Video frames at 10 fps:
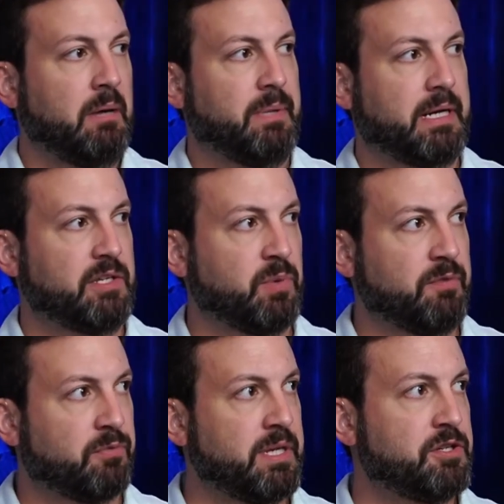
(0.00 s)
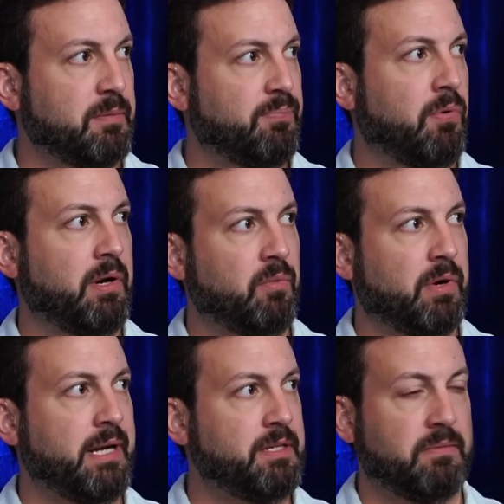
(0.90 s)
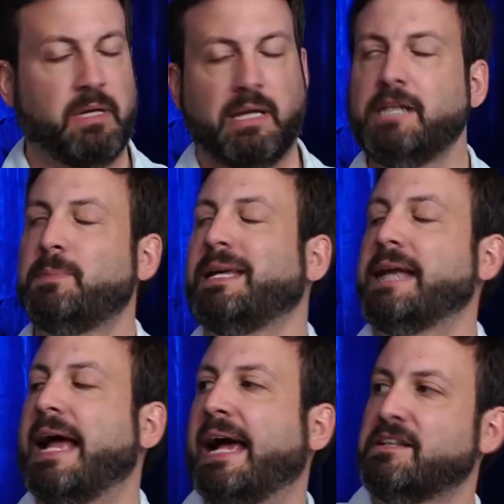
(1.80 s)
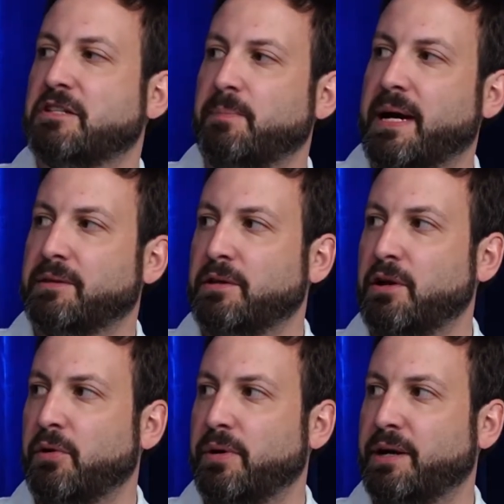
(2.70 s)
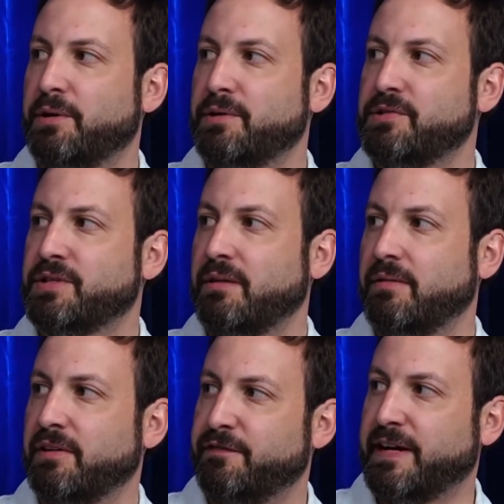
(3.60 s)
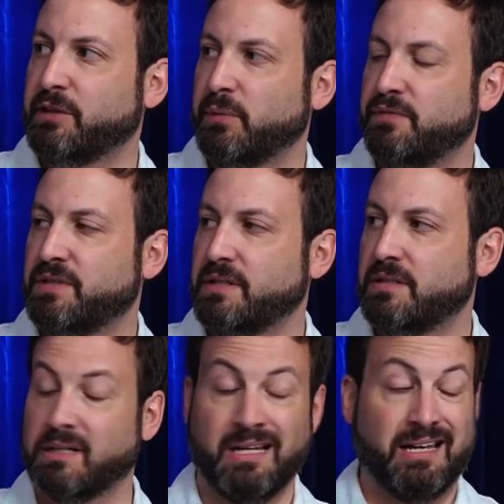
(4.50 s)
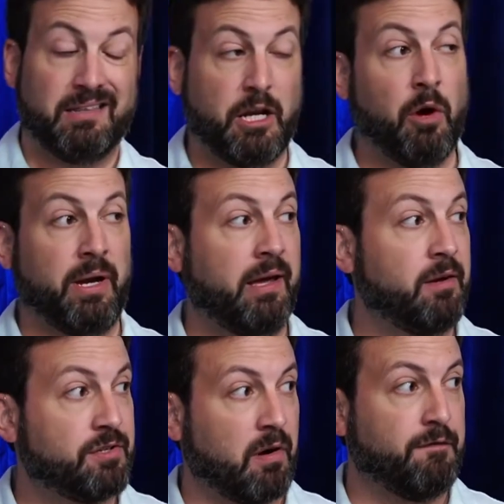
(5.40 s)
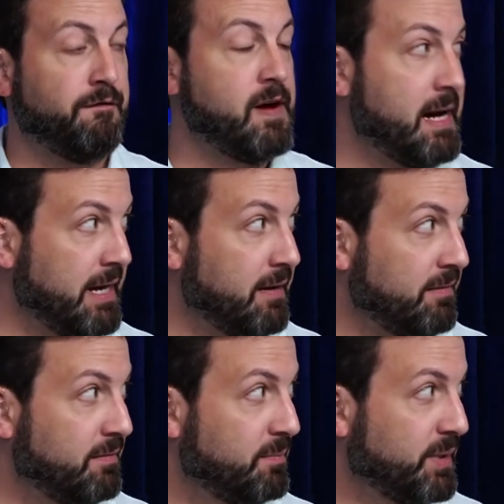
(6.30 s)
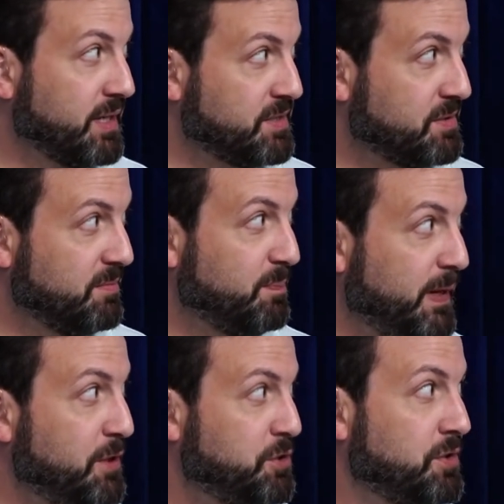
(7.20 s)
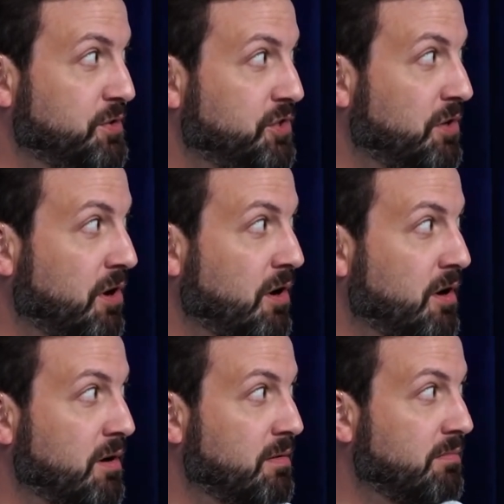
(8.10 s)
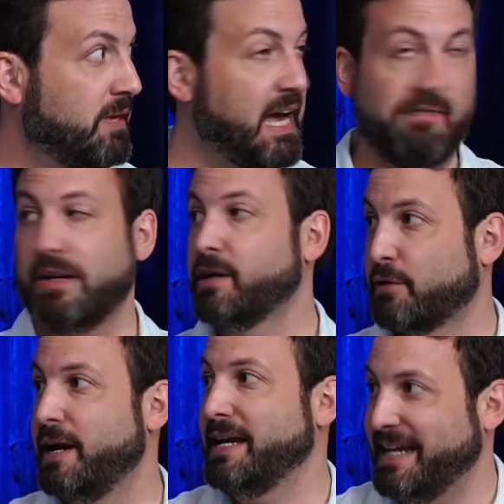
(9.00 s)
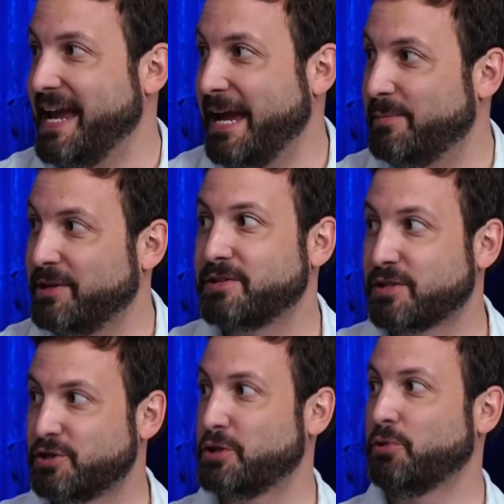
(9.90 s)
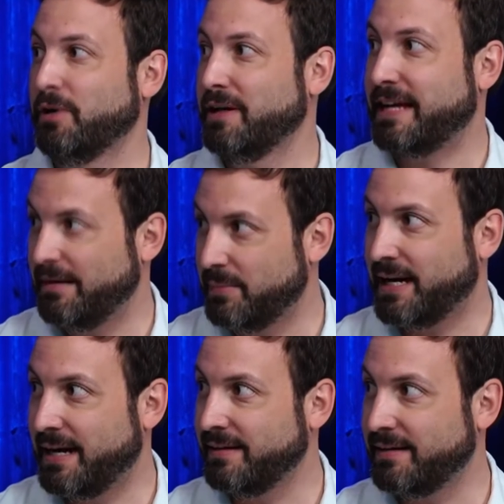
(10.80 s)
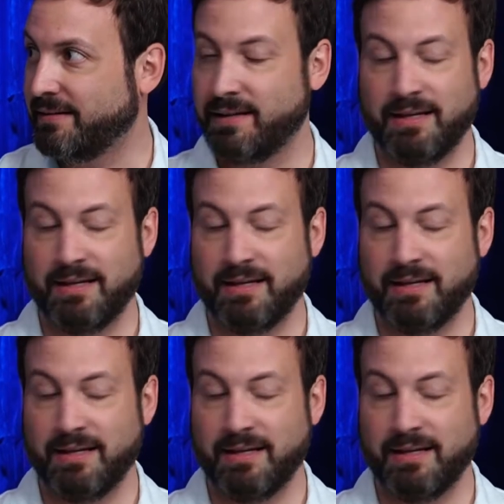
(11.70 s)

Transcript: because we've reached a point where he's being asked about the no-hitters and the fact that we've seen six. The no-hitters are fine because pitchers are having a great game and there's a storyline behind it.